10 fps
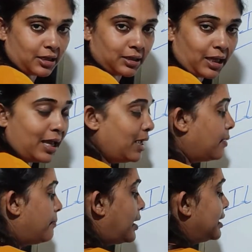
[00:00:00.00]
the they
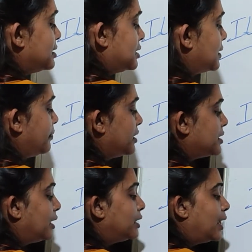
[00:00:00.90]
by simply
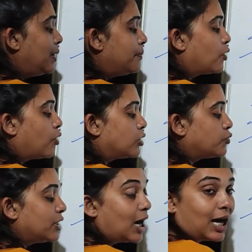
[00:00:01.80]
saying they because
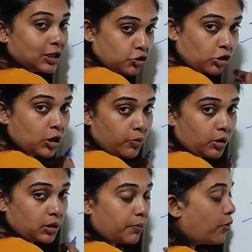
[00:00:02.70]
we are talking
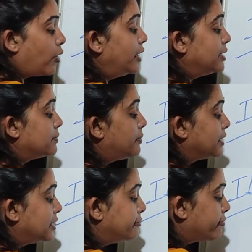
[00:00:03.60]
about the boys,
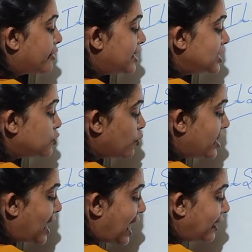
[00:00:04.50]
but in French
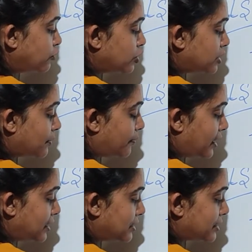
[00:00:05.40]
we have to
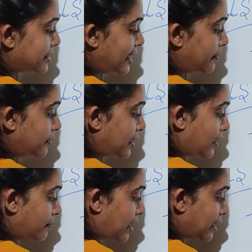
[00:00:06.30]
replace the same
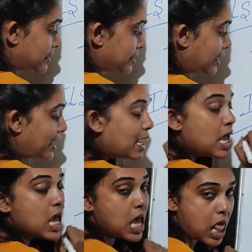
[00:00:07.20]
thing by saying
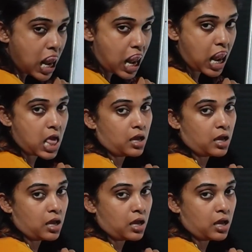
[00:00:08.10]
il.